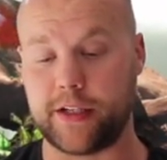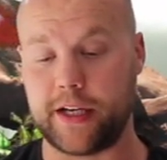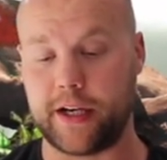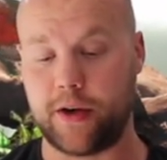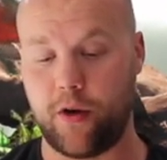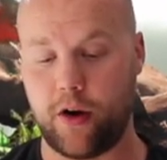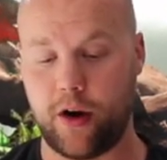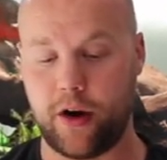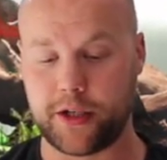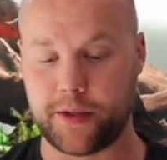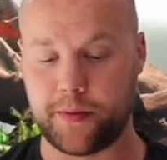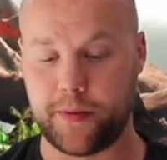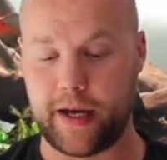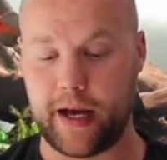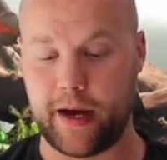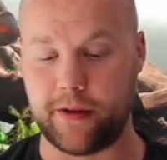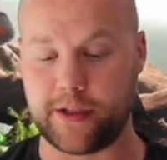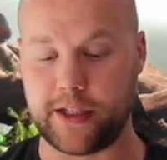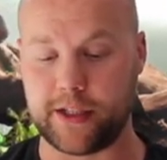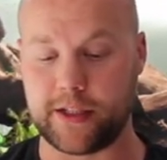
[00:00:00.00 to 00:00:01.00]
They're quite hard to
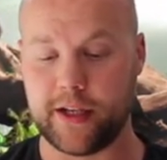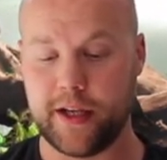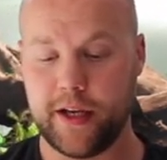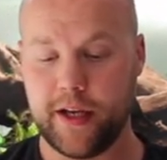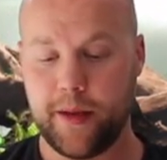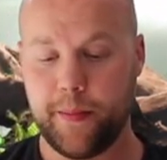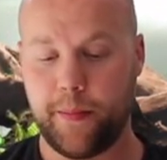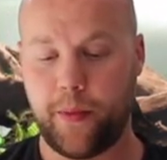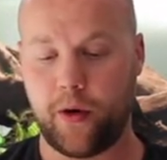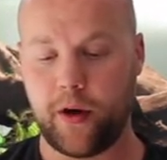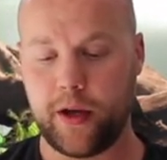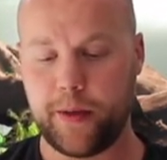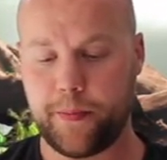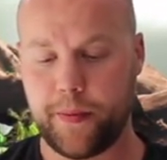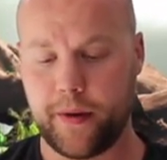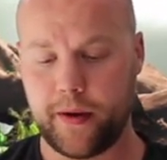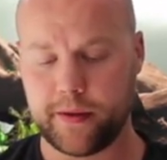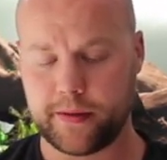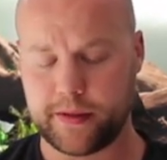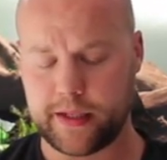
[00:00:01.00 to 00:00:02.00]
pronounce. It's
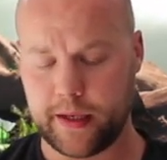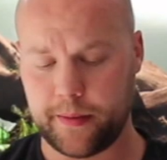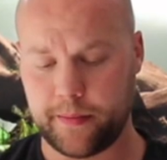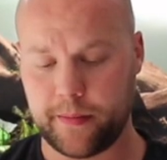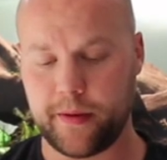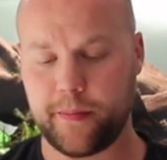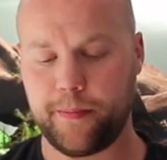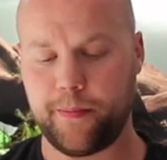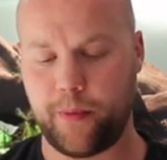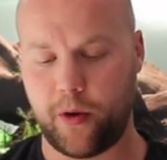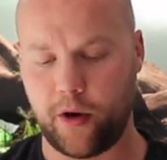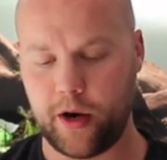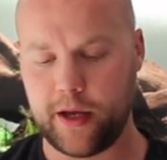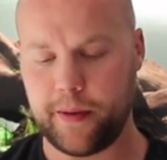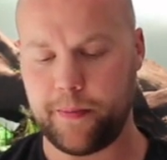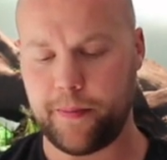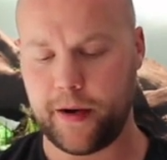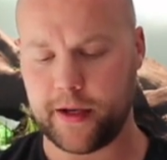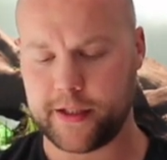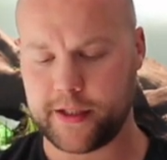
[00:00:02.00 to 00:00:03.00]

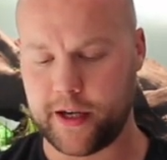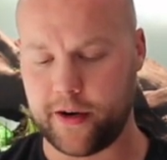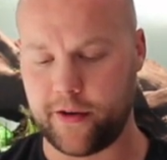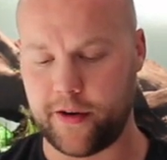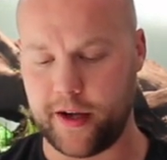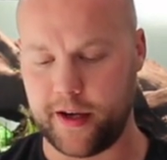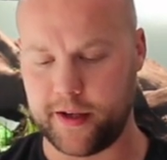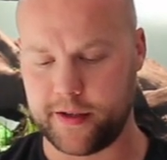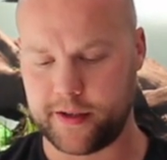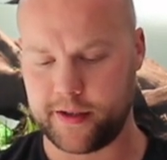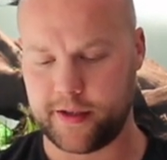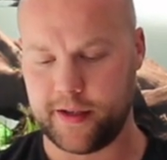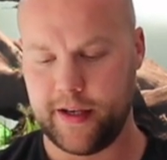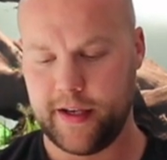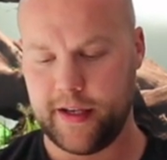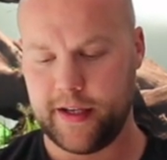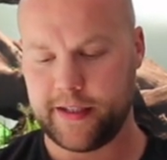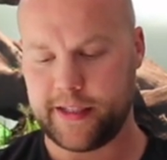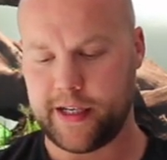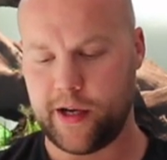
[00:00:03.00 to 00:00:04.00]
Polypaterius
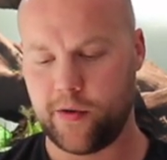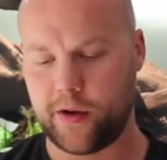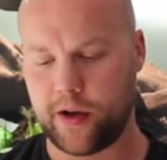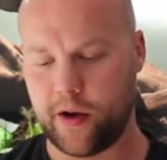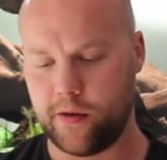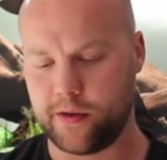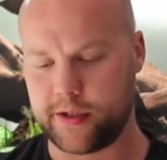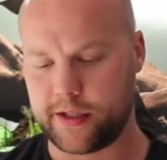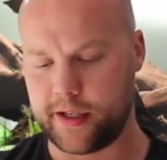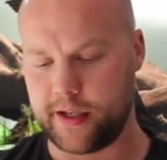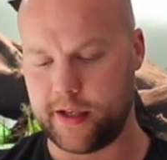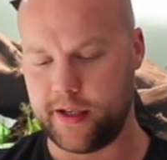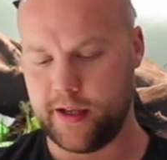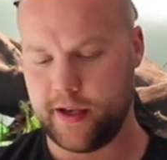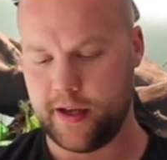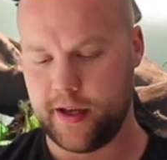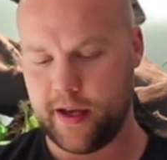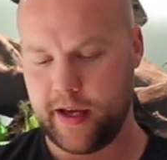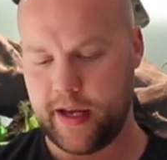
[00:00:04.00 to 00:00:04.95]
telgosi